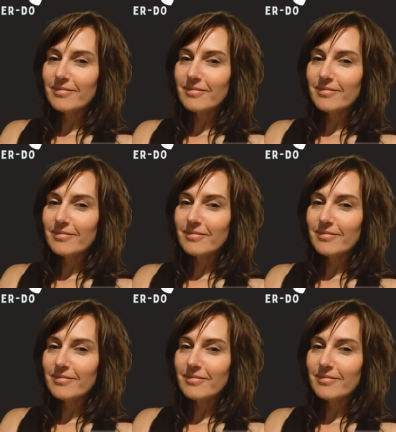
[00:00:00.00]

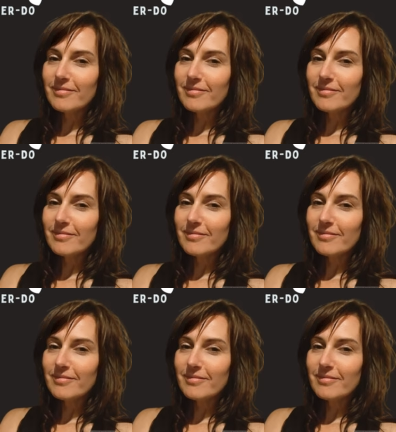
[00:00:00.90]

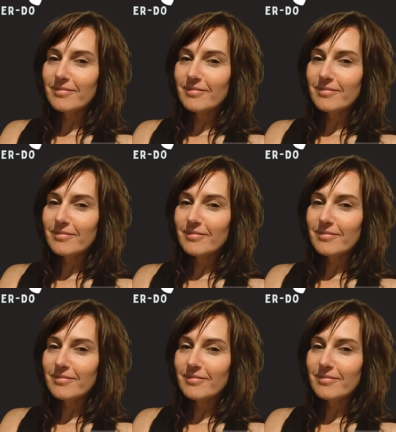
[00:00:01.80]

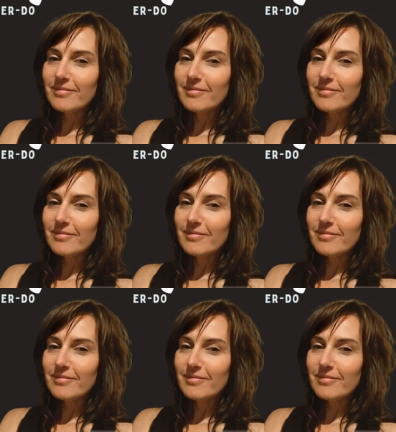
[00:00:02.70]

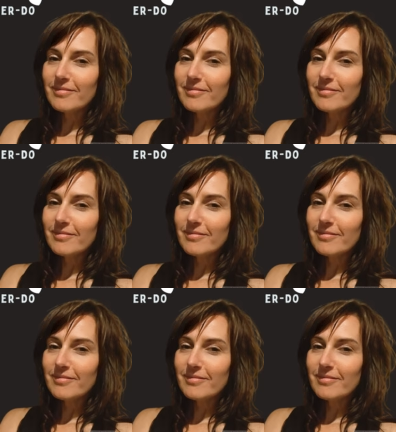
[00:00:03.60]
(no lip movement)